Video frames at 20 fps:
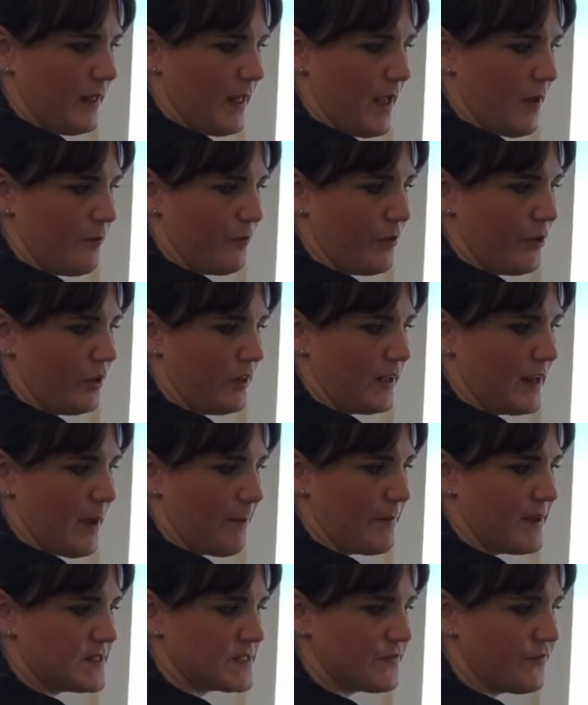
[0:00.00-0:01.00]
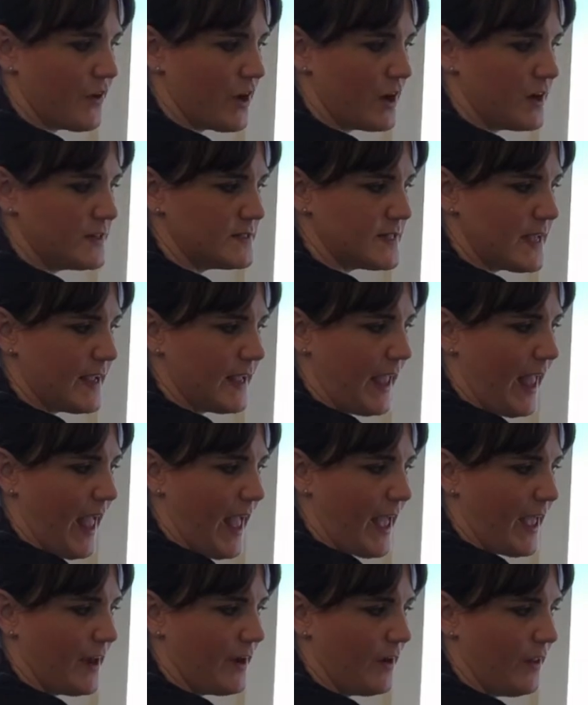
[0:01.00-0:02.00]
and pull it up as far as I
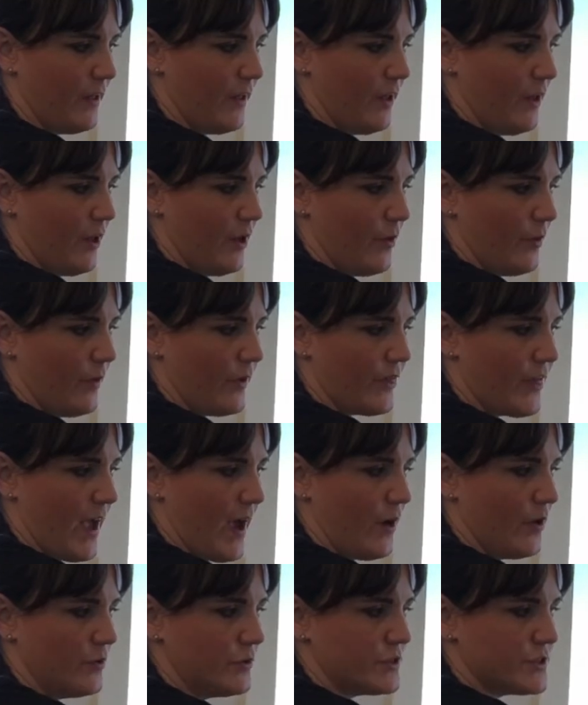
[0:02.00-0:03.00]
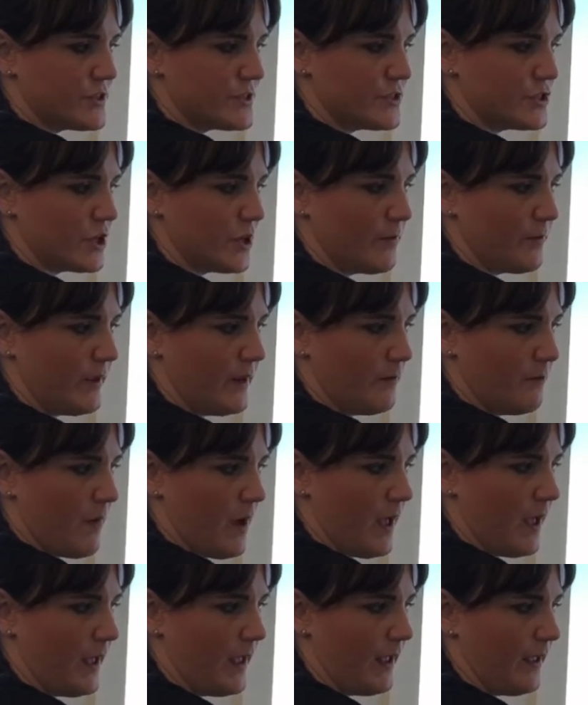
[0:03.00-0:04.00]
can without disturbing
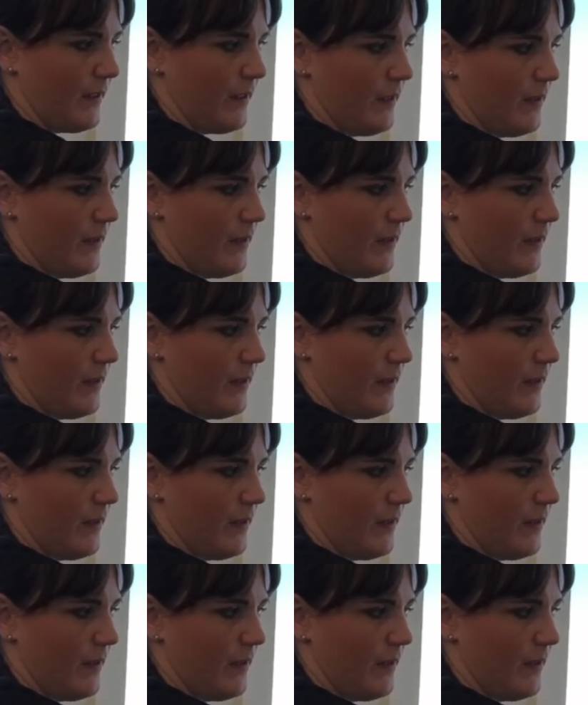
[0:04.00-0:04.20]
my